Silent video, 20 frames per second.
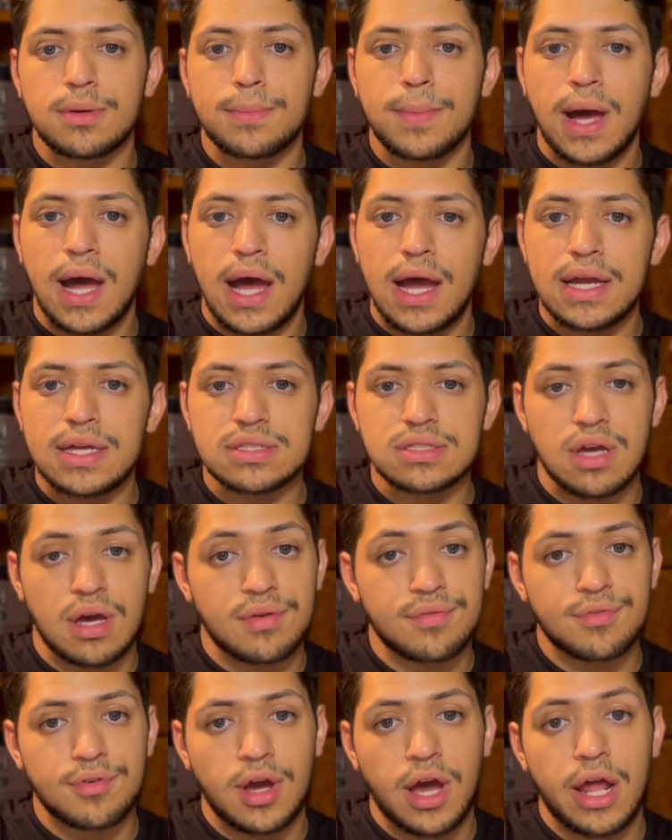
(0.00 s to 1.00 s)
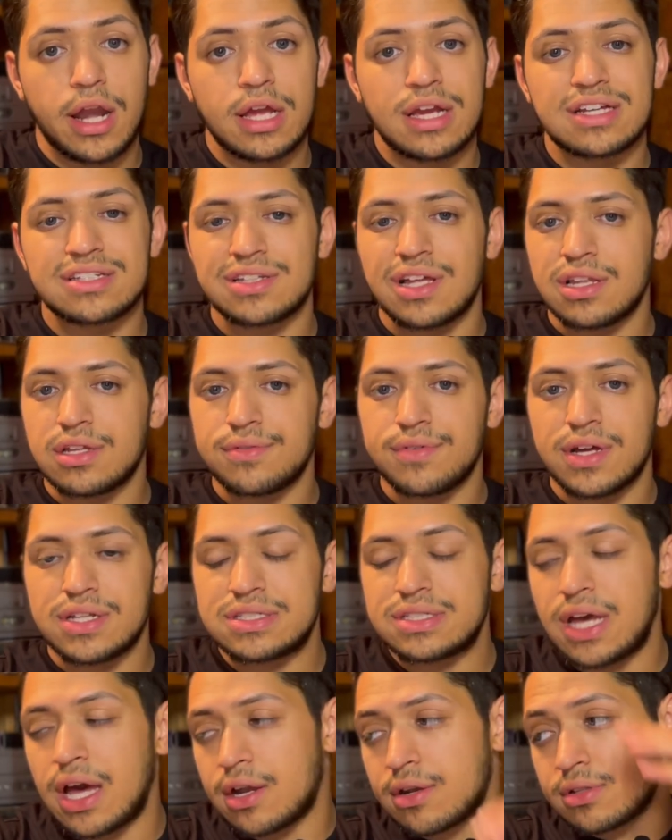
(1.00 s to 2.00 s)
of buys on Friday because I'll leave on
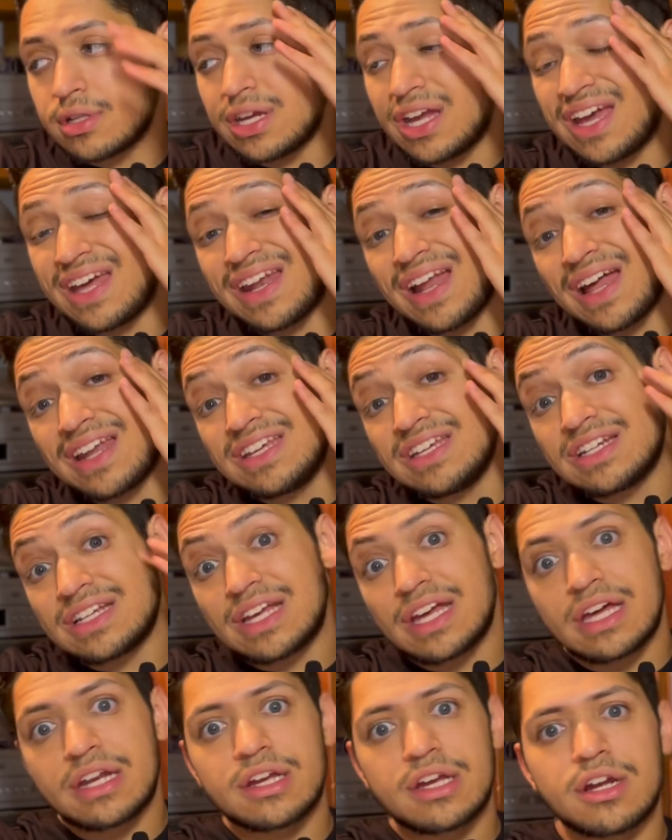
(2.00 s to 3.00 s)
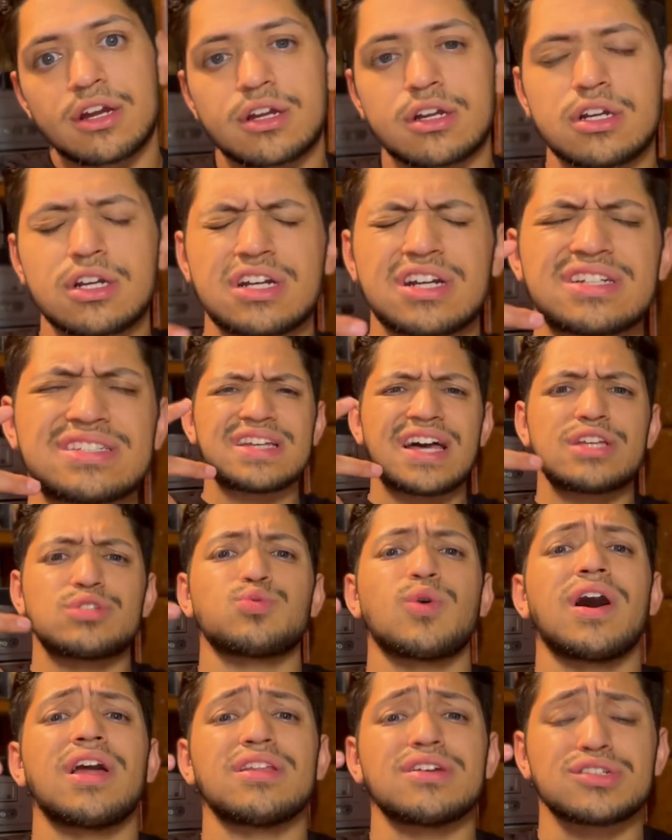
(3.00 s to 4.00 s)
Saturday, and I need to get a haircut because that's
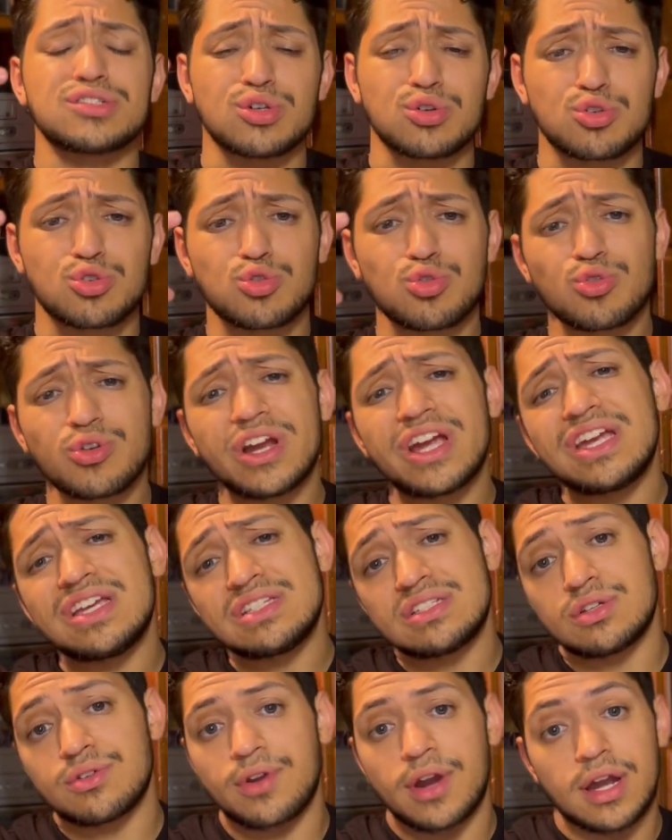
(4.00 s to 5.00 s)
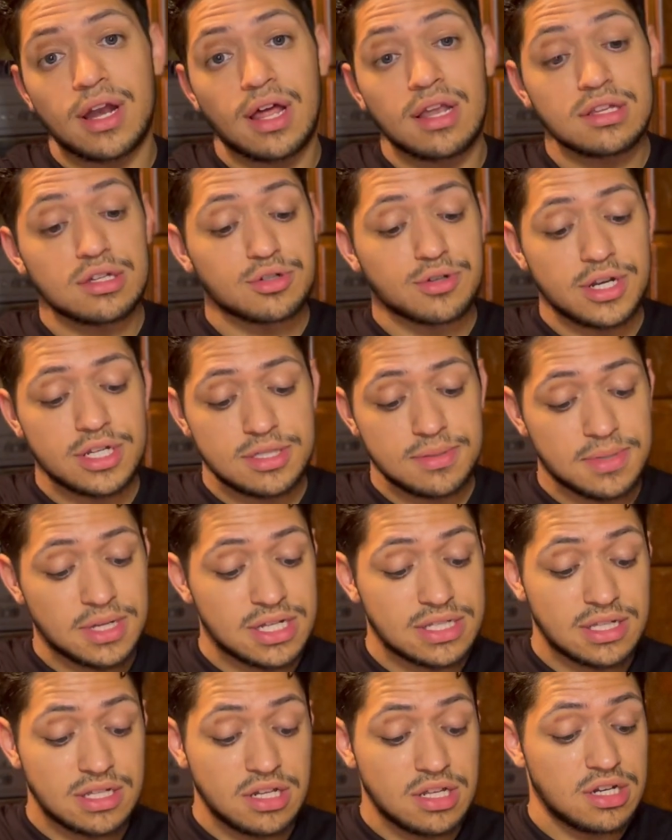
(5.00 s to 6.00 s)
why I look so crazy right now. I look crazy
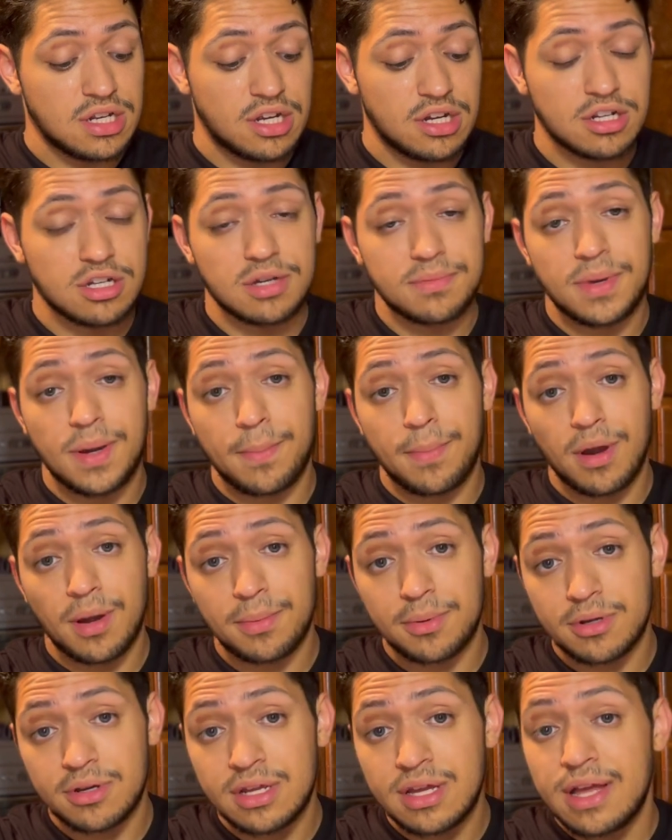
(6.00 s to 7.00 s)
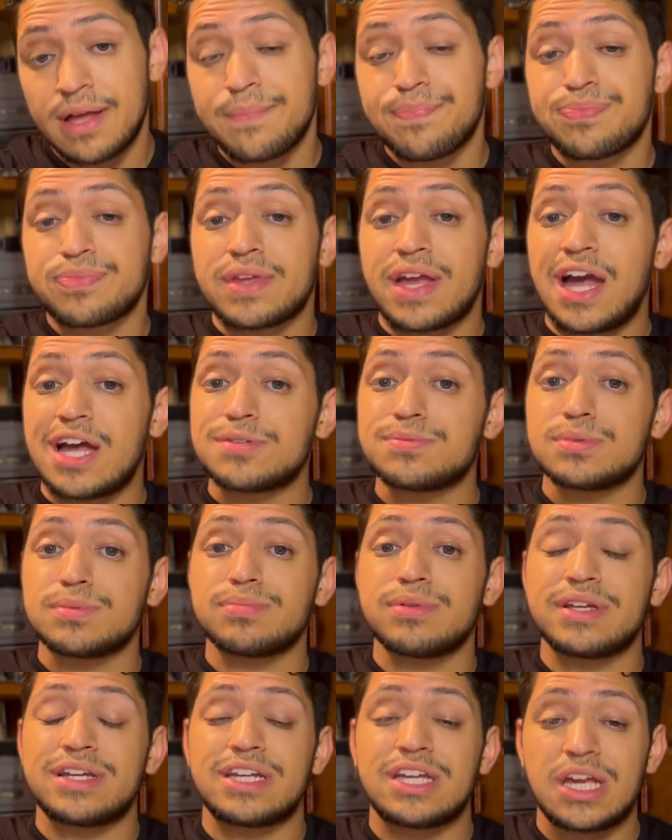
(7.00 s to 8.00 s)
because I need a haircut. My barber has been
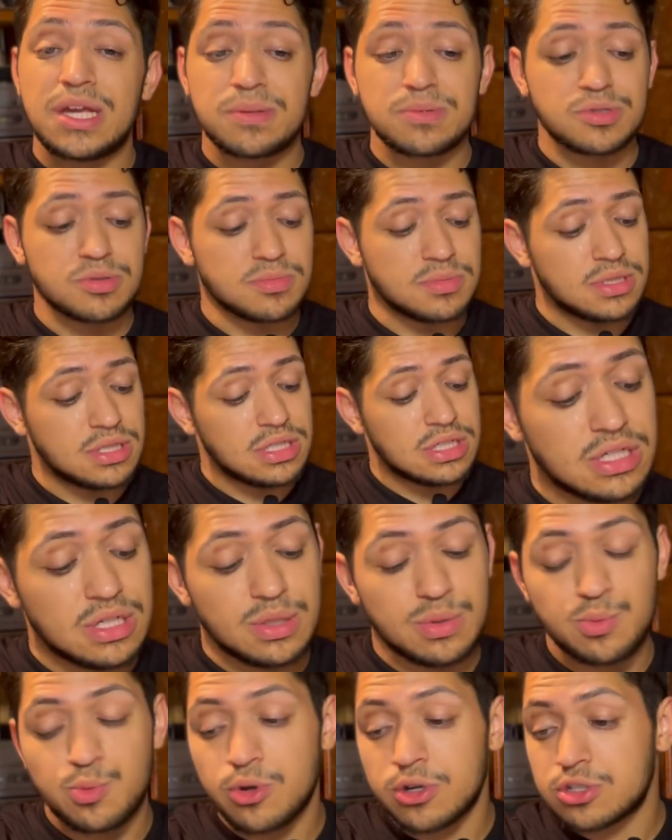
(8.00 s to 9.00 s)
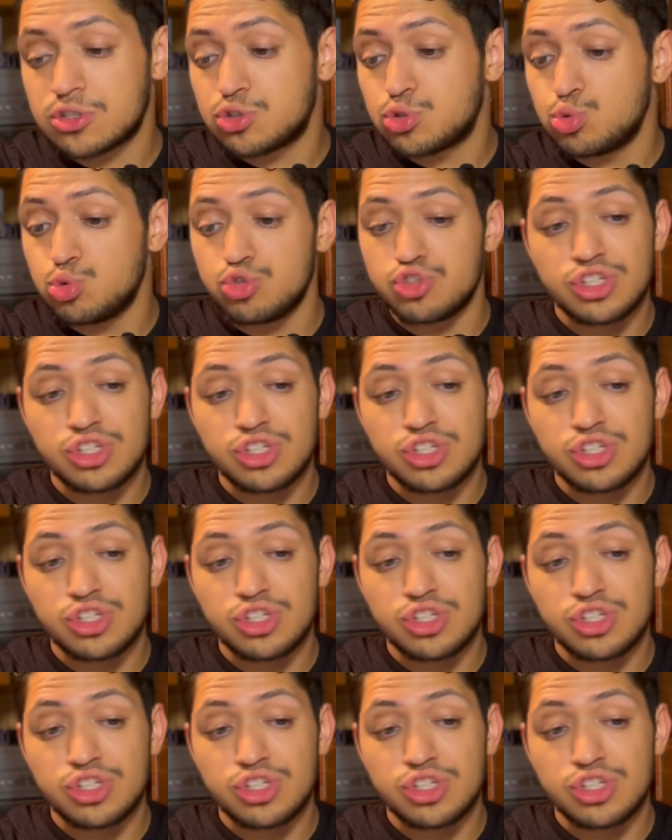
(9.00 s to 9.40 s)
playing games with me. He works 2